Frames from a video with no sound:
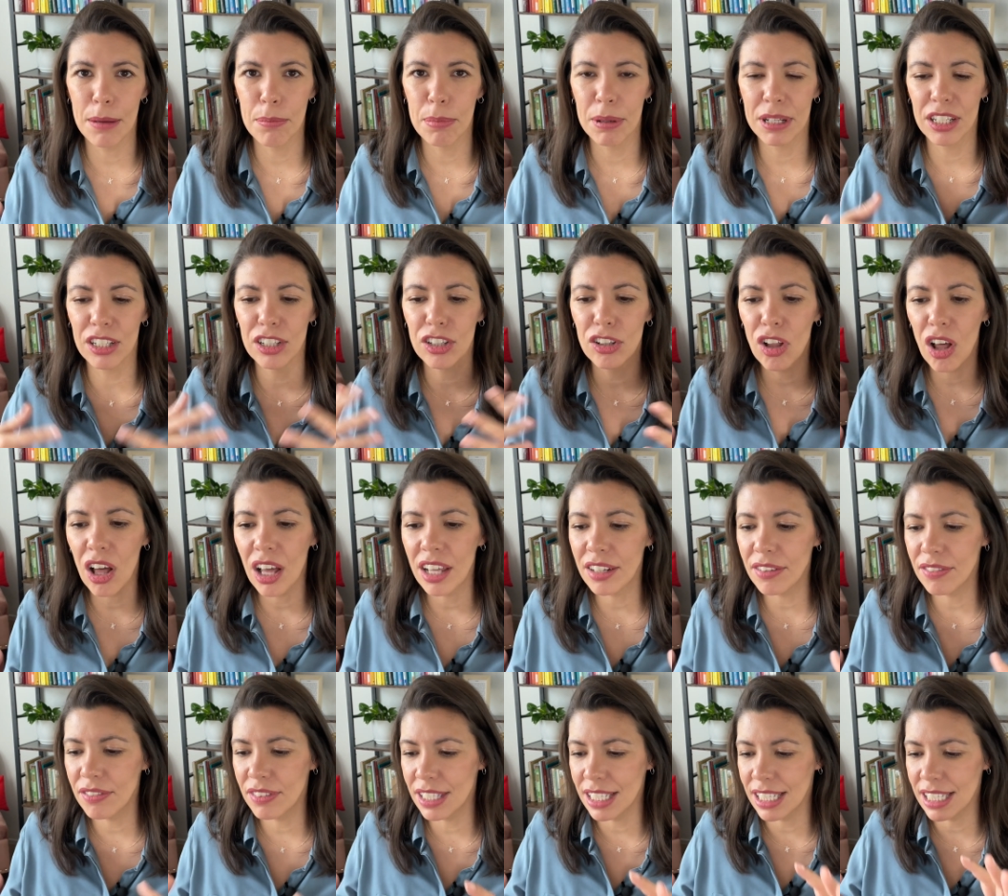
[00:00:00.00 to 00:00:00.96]
but a lot
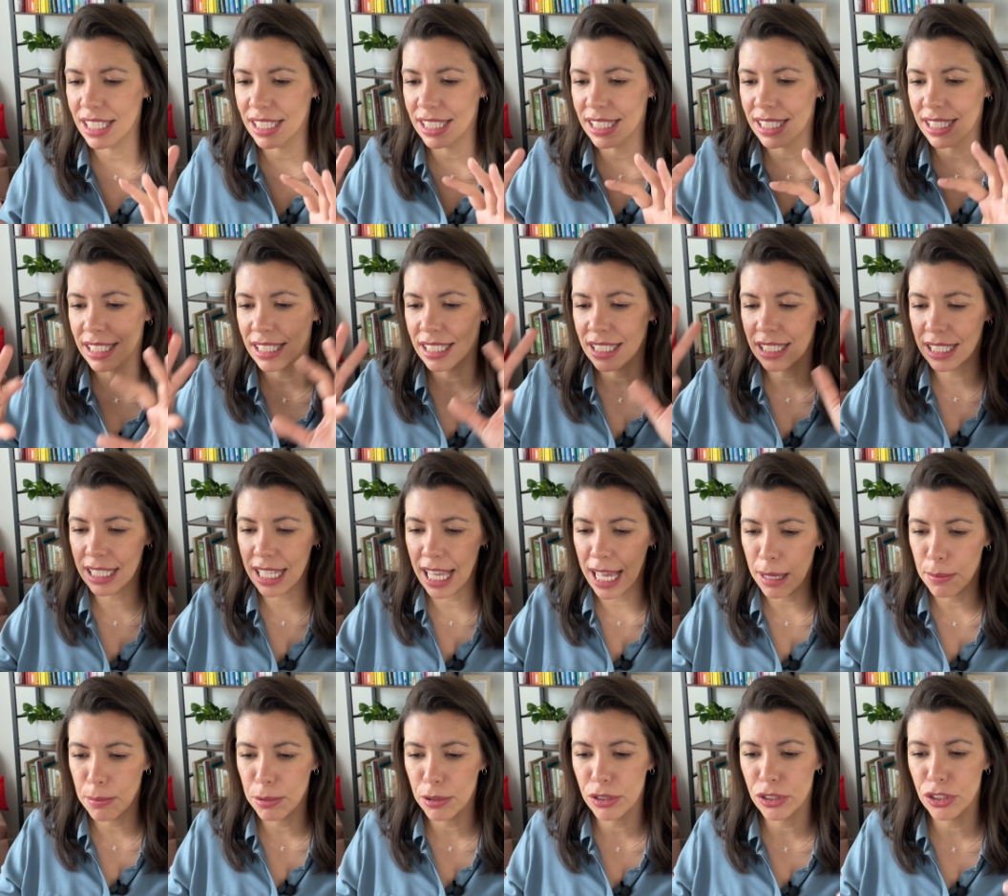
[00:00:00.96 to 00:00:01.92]
of these
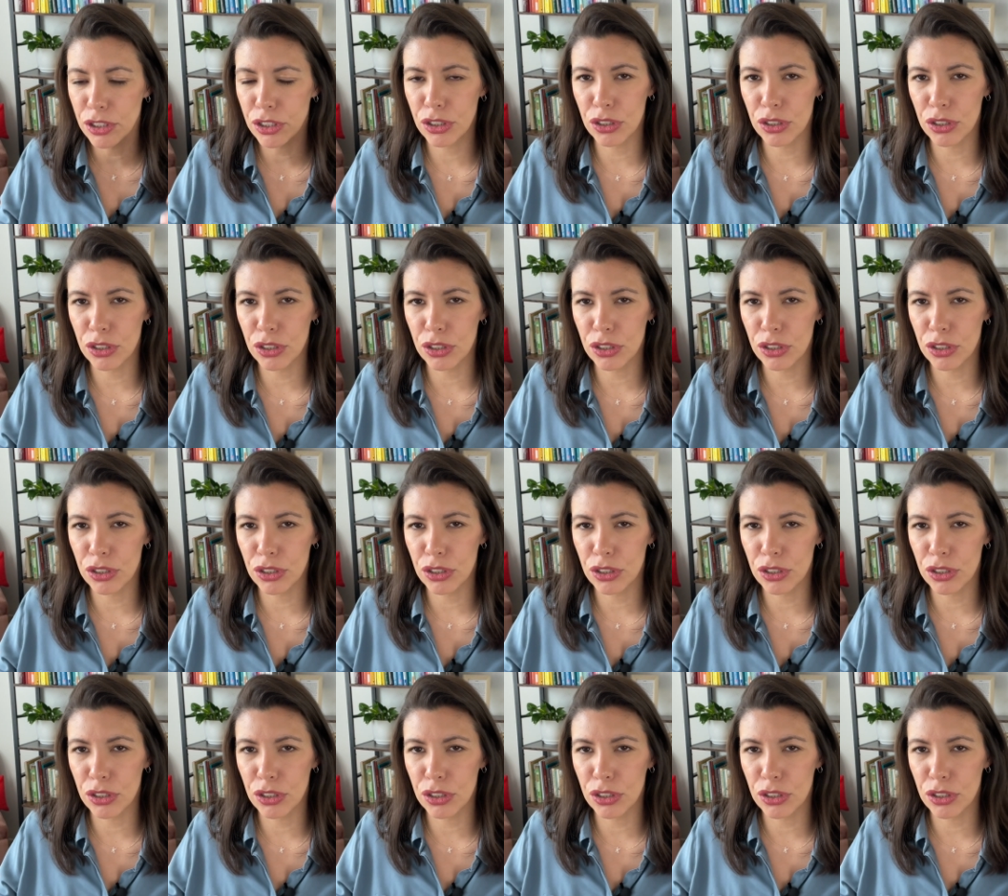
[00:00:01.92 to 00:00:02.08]
labels